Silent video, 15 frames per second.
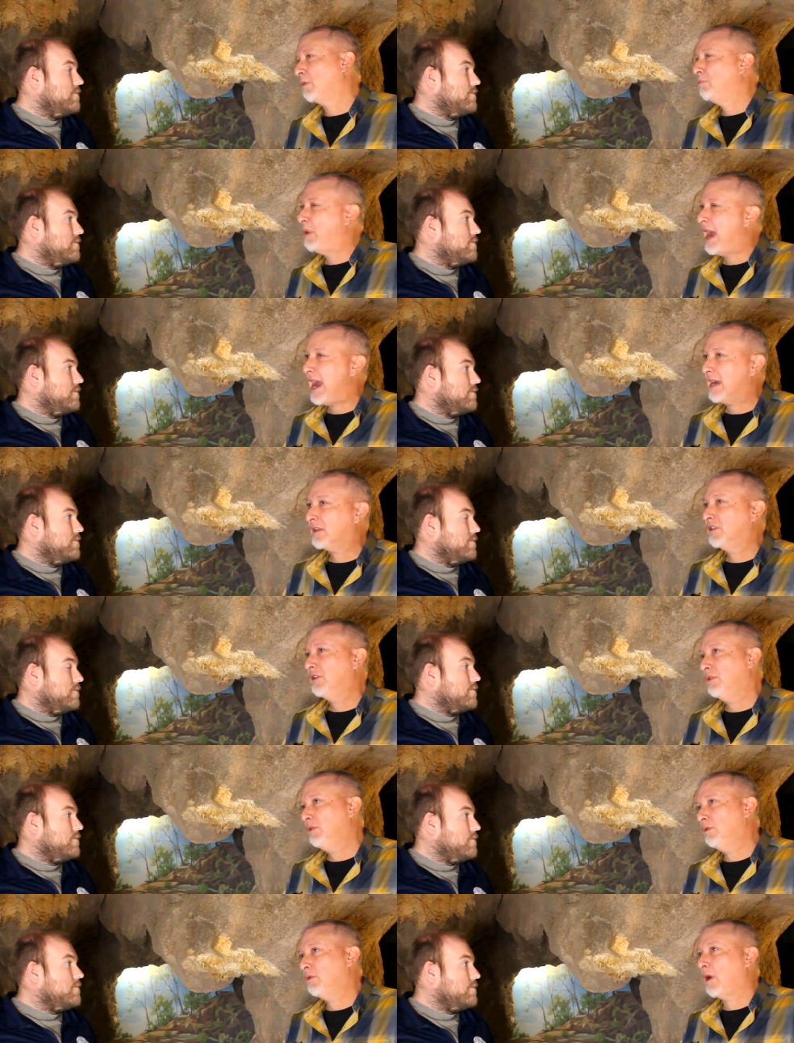Speaker 1: we're back
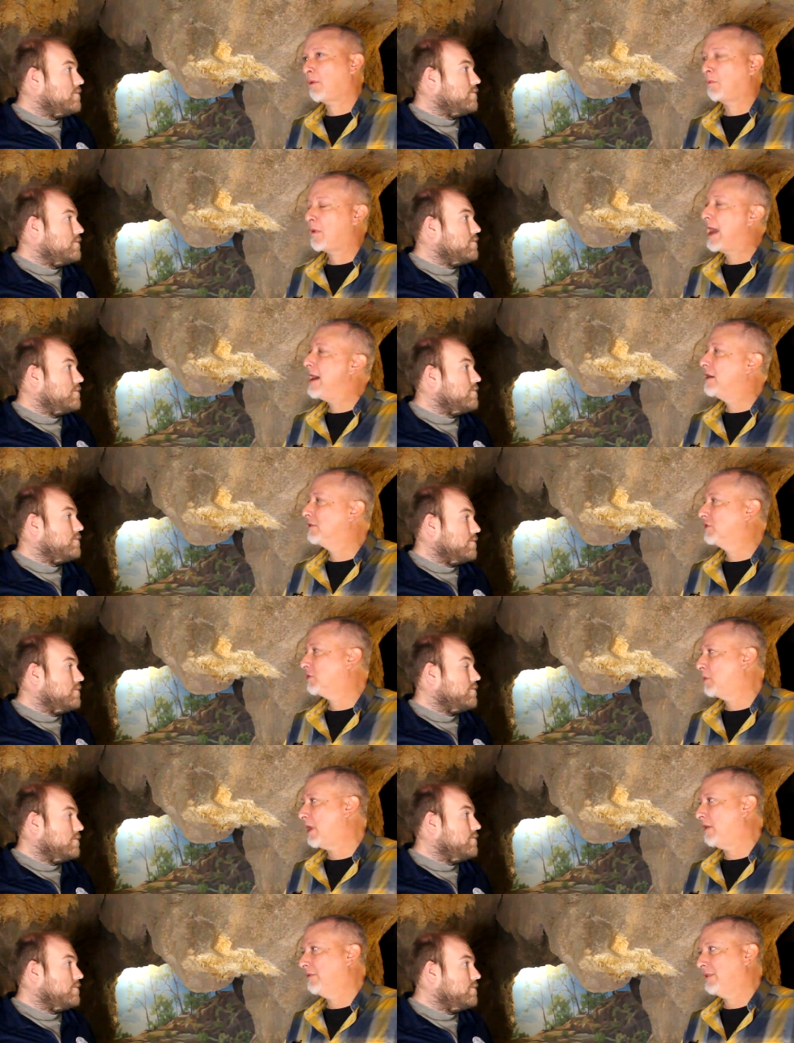to around
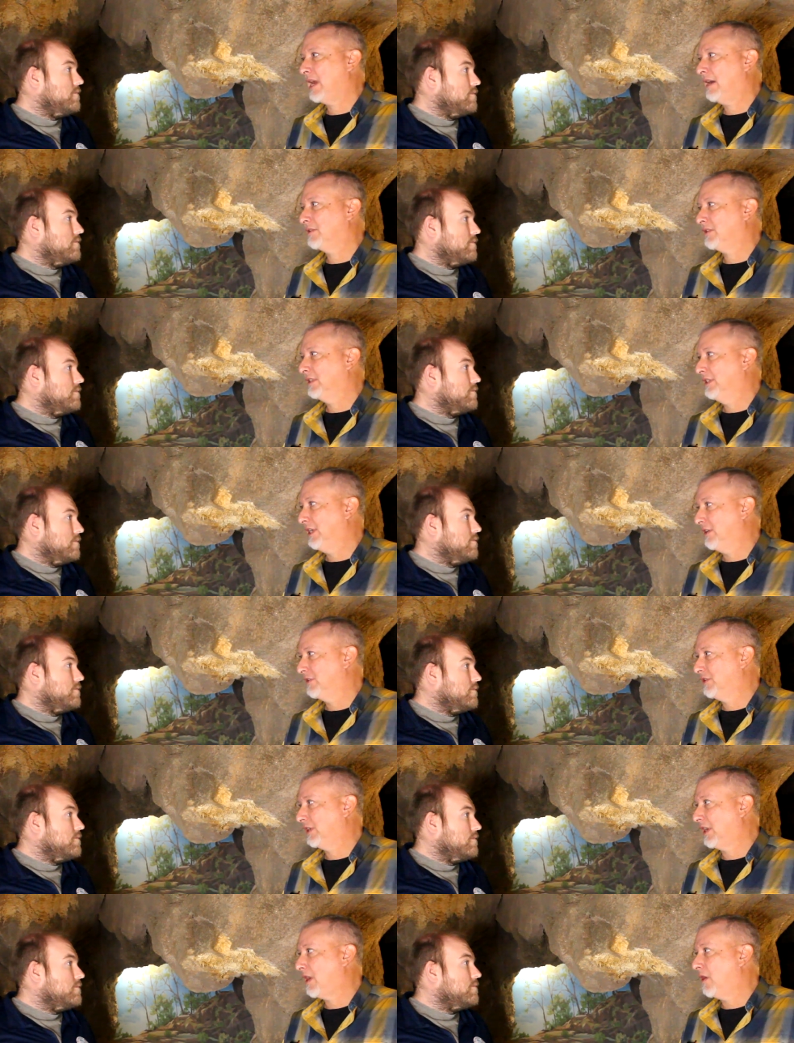12,000
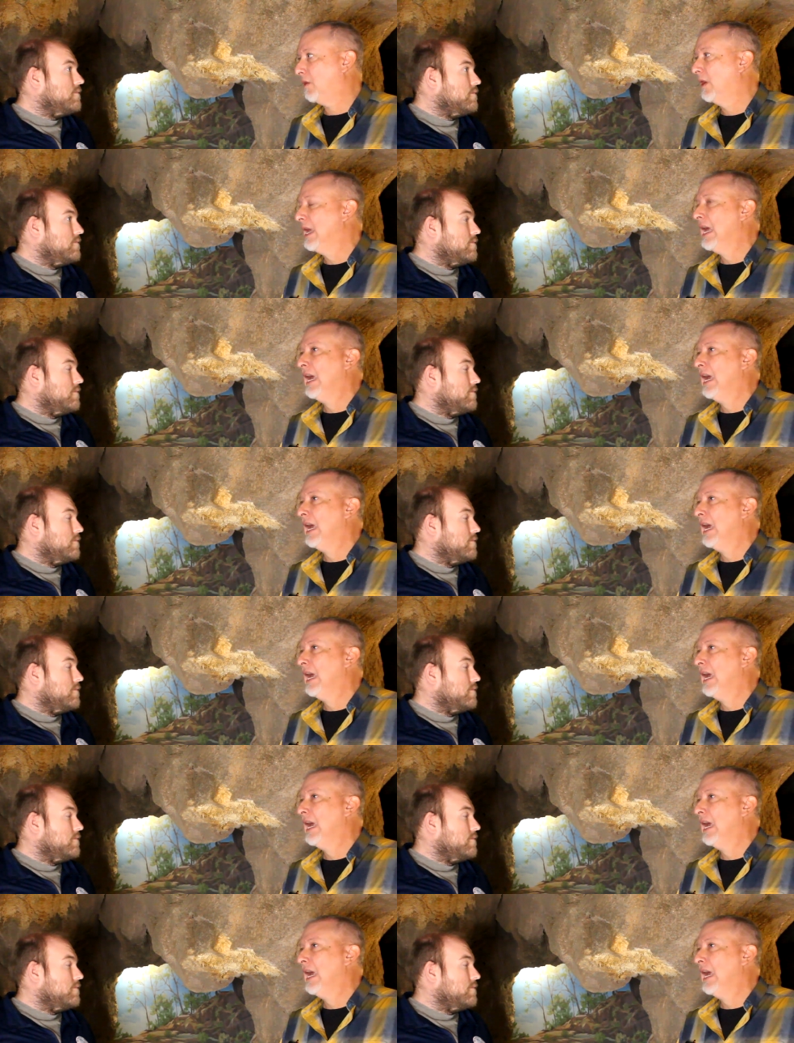years ago.